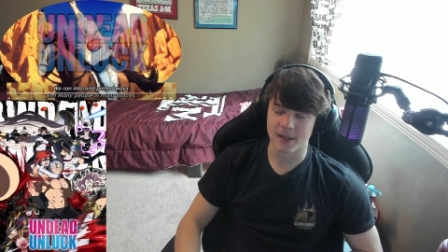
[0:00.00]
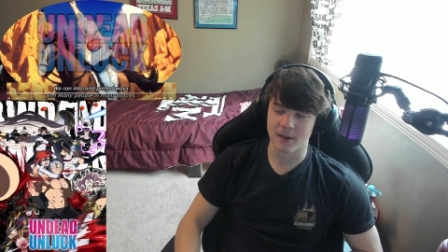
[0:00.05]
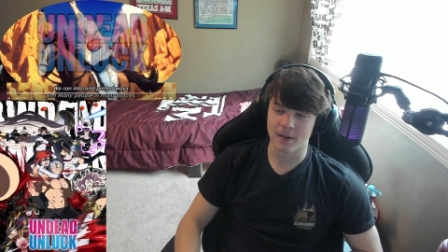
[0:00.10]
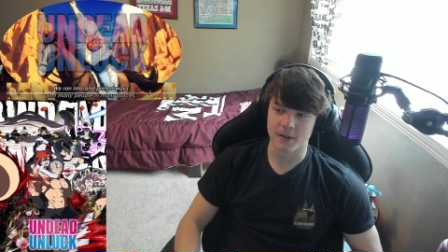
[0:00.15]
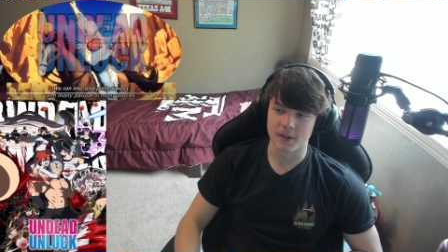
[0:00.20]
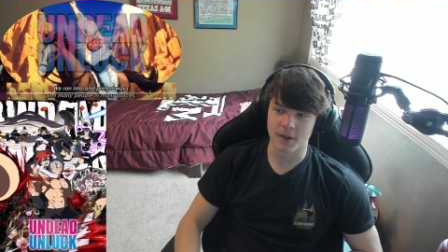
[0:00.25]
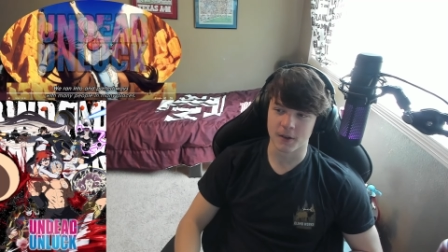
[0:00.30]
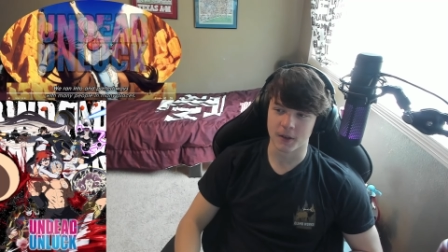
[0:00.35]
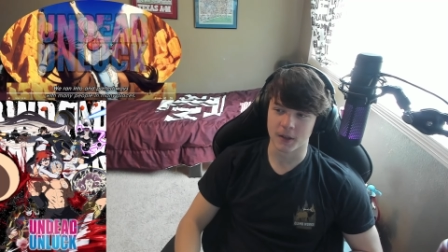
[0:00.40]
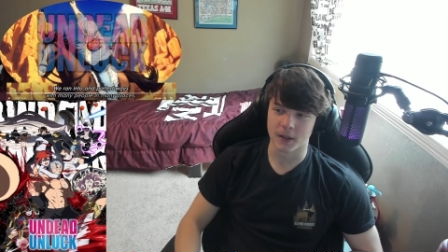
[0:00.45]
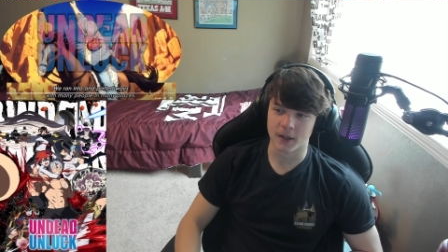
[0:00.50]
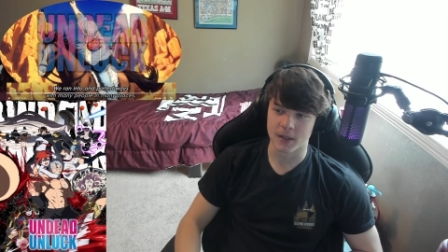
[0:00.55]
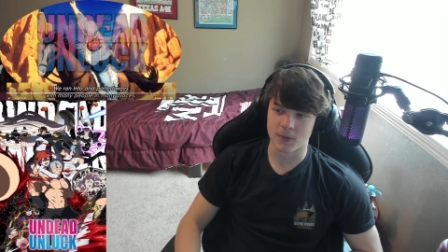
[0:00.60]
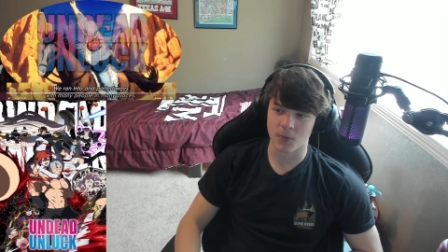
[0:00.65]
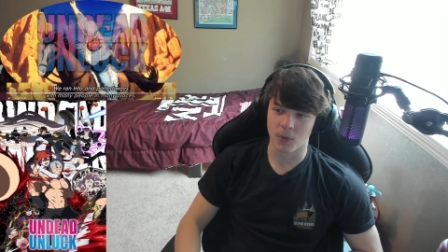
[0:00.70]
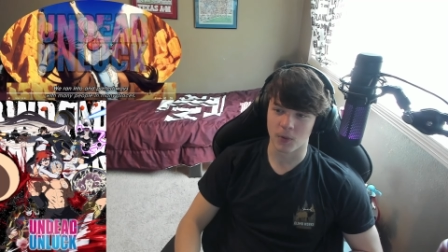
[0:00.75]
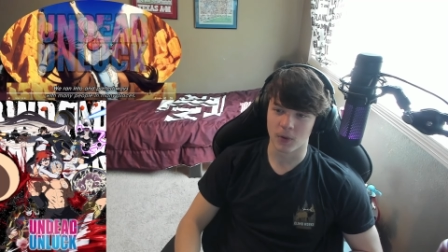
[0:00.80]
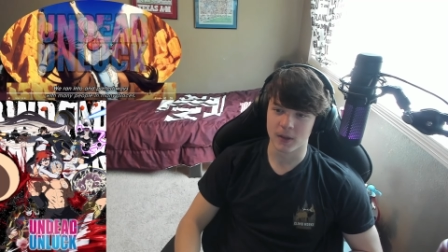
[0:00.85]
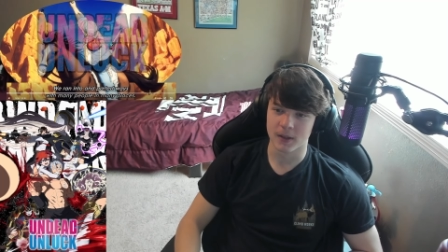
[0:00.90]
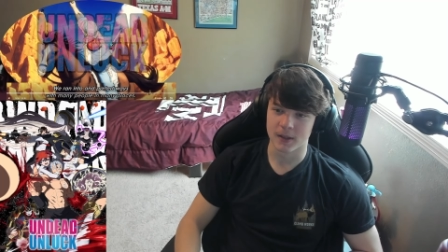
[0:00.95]
years old at this
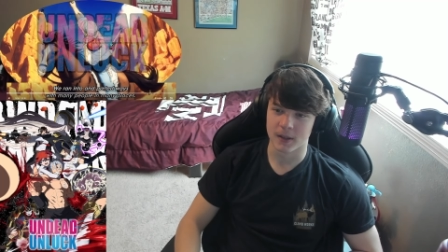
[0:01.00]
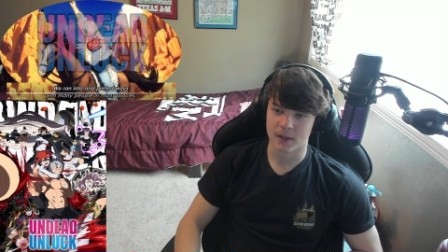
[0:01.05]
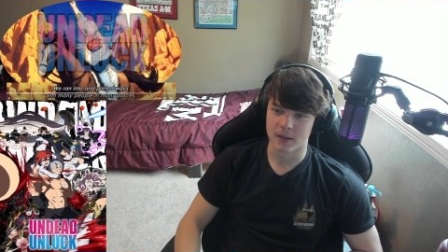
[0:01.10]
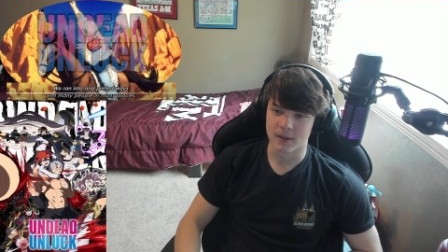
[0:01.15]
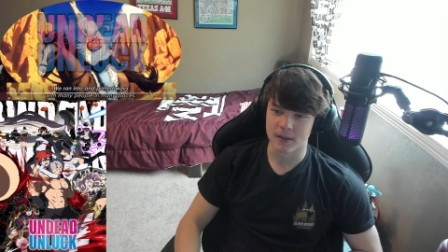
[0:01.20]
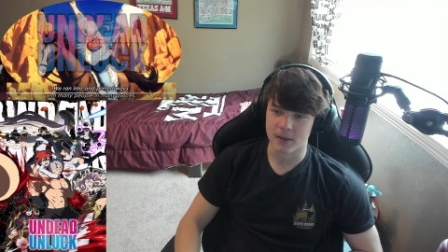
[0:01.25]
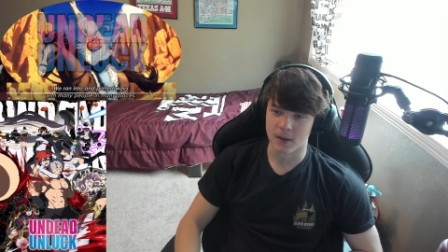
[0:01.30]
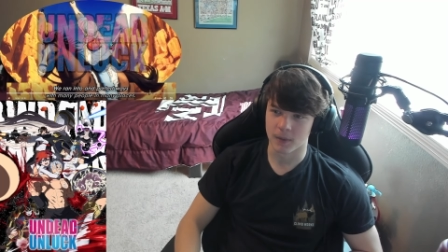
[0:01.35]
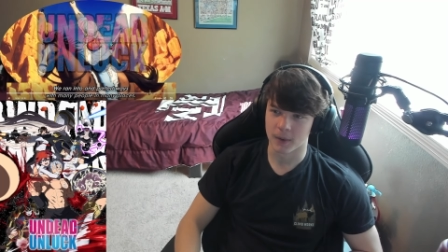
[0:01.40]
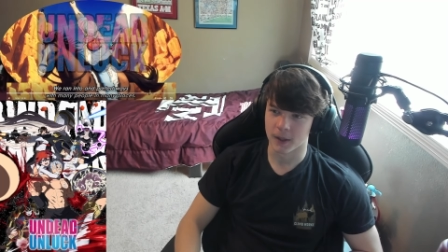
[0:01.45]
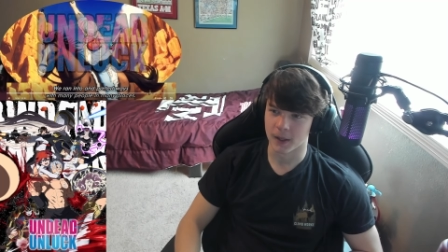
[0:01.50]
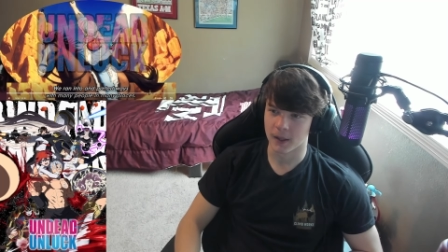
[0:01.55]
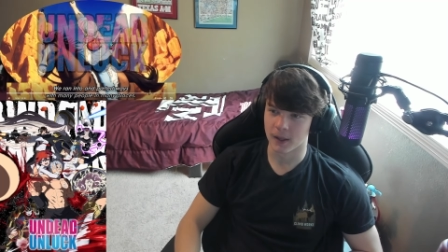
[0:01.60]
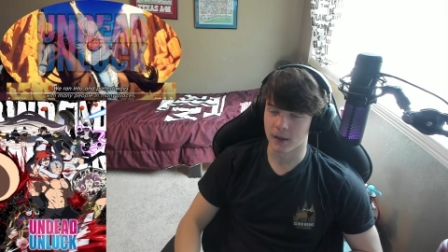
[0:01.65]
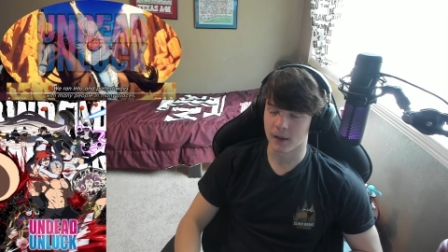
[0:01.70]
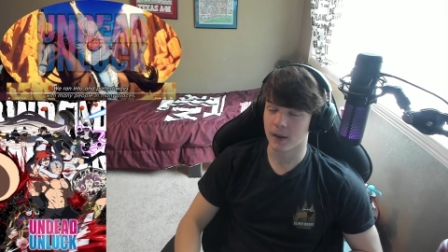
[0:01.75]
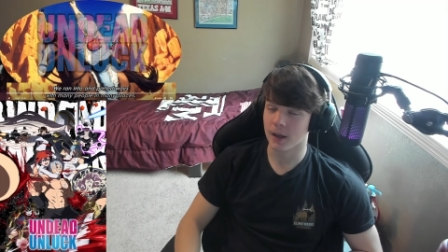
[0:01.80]
point, and so we're gonna